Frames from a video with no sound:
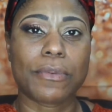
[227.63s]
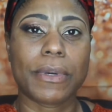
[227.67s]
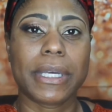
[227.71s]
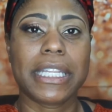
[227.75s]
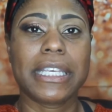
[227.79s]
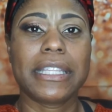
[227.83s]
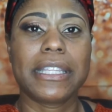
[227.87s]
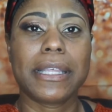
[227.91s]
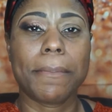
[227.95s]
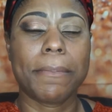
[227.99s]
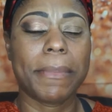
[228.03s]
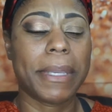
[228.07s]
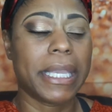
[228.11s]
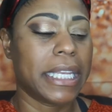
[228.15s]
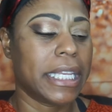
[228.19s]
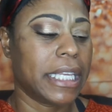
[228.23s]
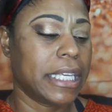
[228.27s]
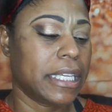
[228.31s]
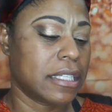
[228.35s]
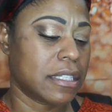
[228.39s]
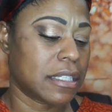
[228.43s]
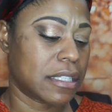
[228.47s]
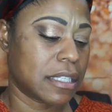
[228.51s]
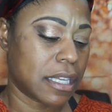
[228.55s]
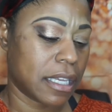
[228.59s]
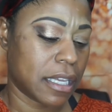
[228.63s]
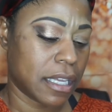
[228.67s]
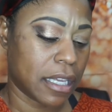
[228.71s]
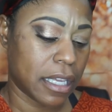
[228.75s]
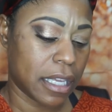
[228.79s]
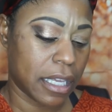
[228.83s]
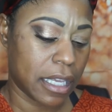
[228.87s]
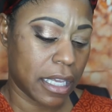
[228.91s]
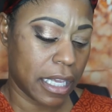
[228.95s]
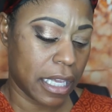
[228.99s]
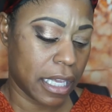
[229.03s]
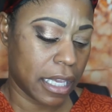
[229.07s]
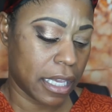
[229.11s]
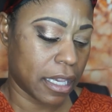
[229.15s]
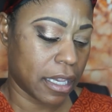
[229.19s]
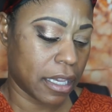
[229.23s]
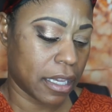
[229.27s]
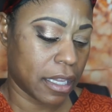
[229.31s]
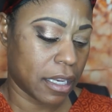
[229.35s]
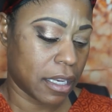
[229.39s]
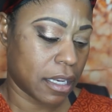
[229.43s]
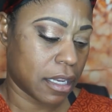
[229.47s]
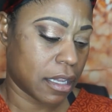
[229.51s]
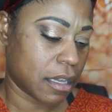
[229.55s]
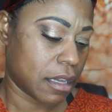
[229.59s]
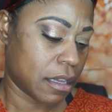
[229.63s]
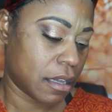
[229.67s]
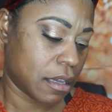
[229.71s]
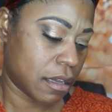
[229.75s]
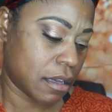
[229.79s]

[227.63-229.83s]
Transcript: one of the minis in